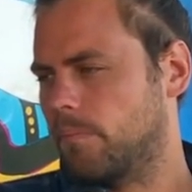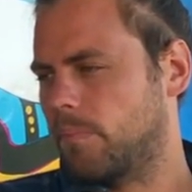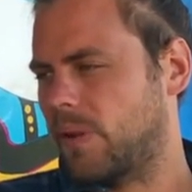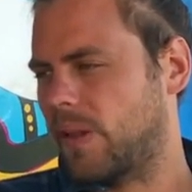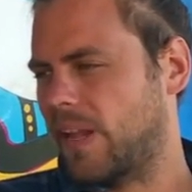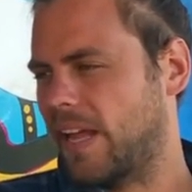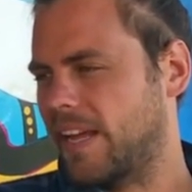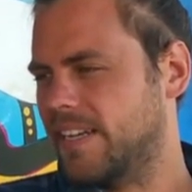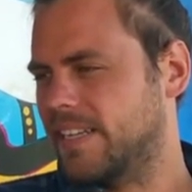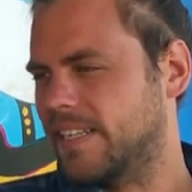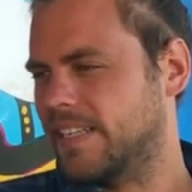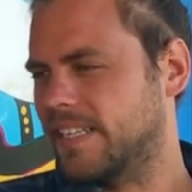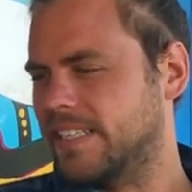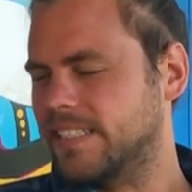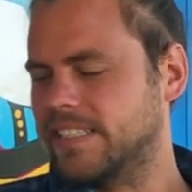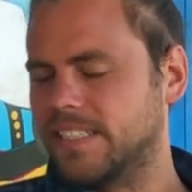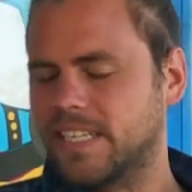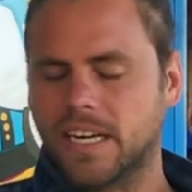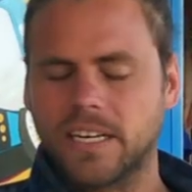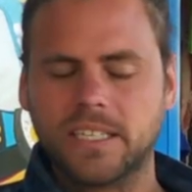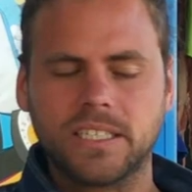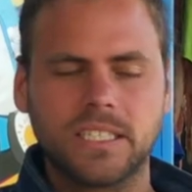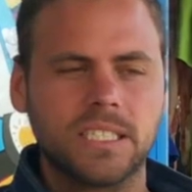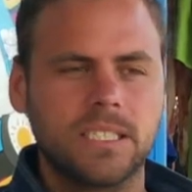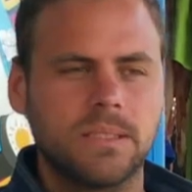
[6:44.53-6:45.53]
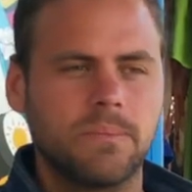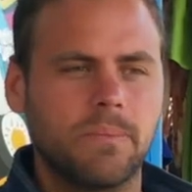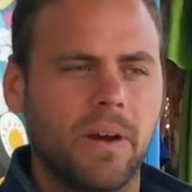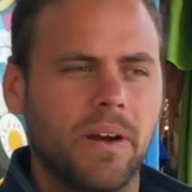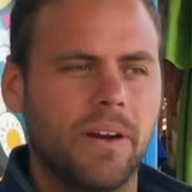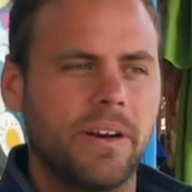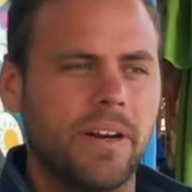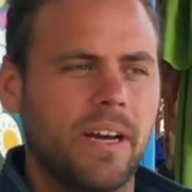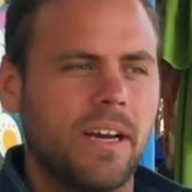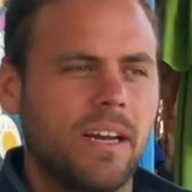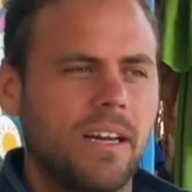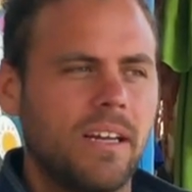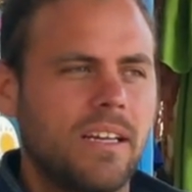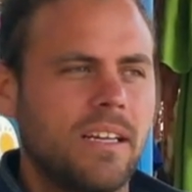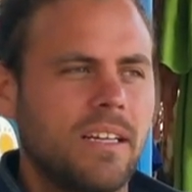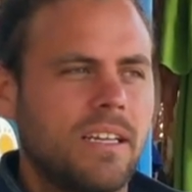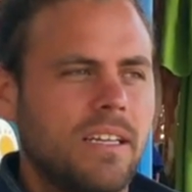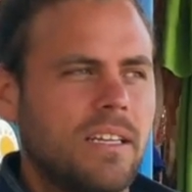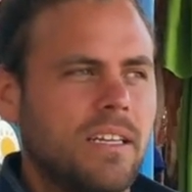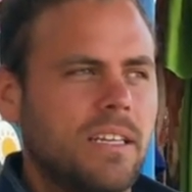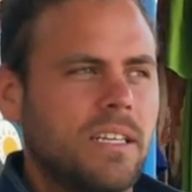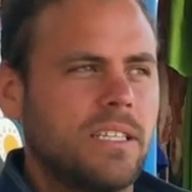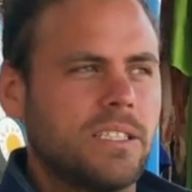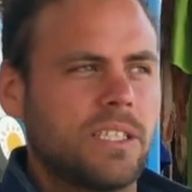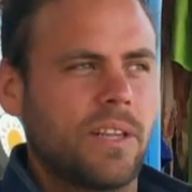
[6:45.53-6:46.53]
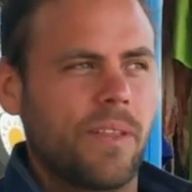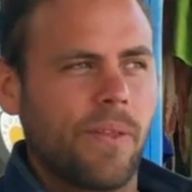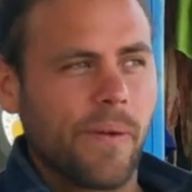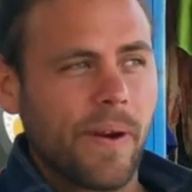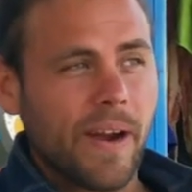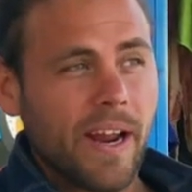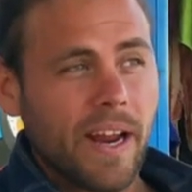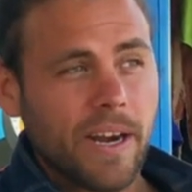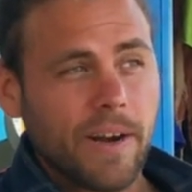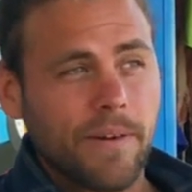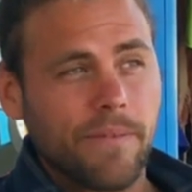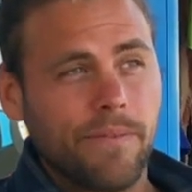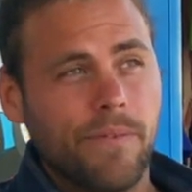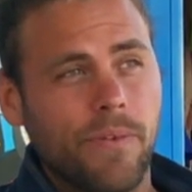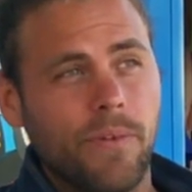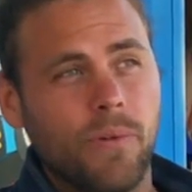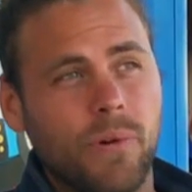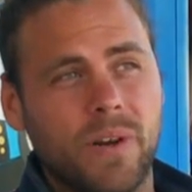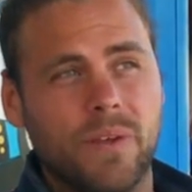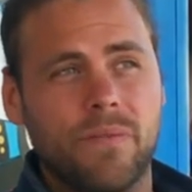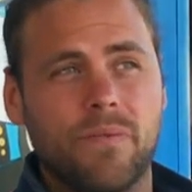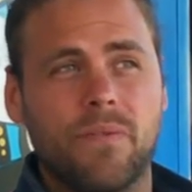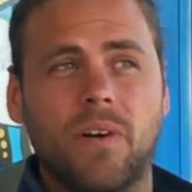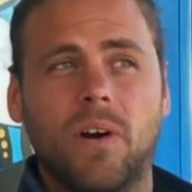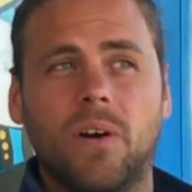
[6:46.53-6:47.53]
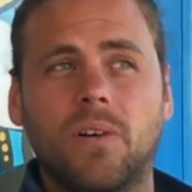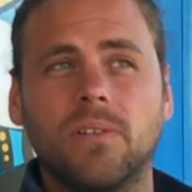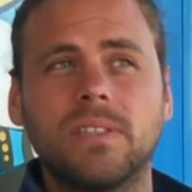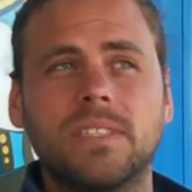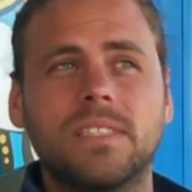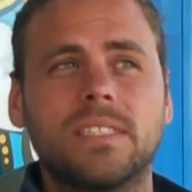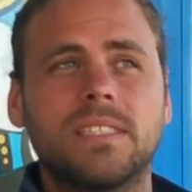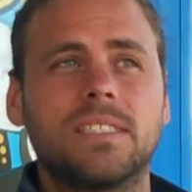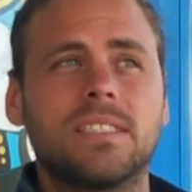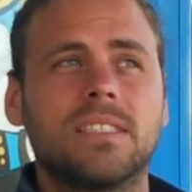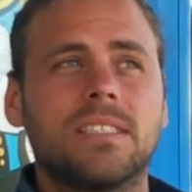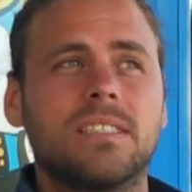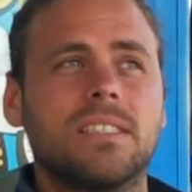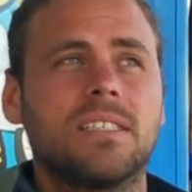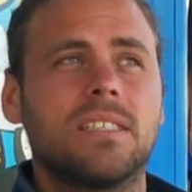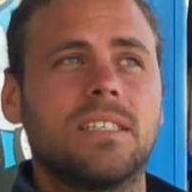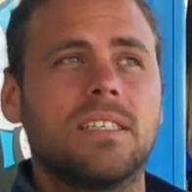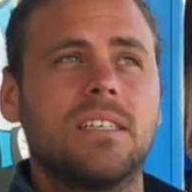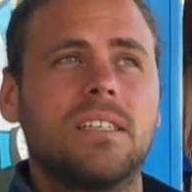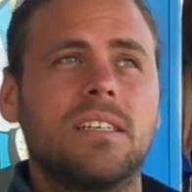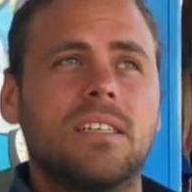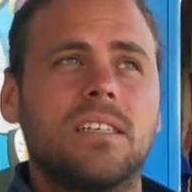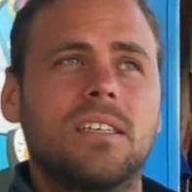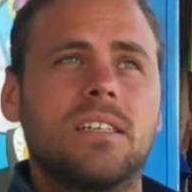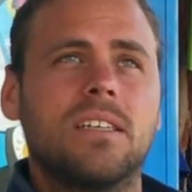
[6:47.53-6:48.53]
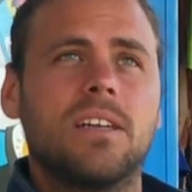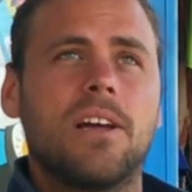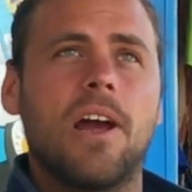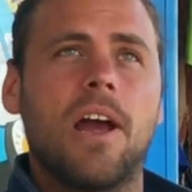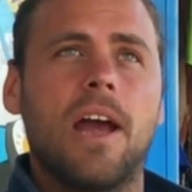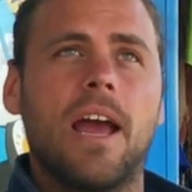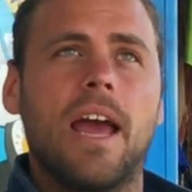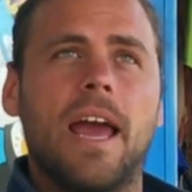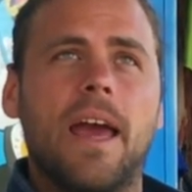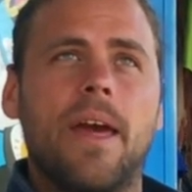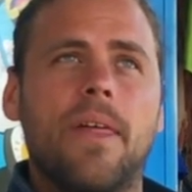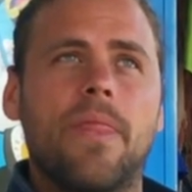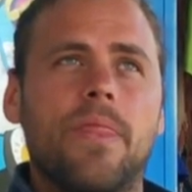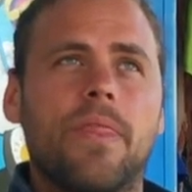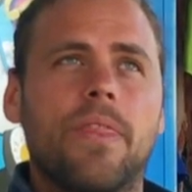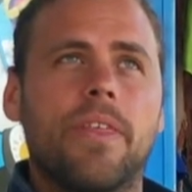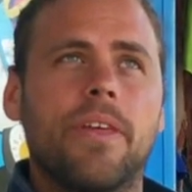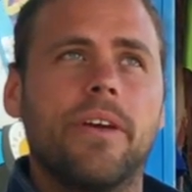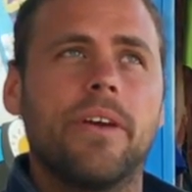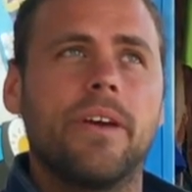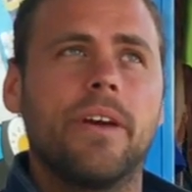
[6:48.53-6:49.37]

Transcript: plated induction motor. It's 340 volts, and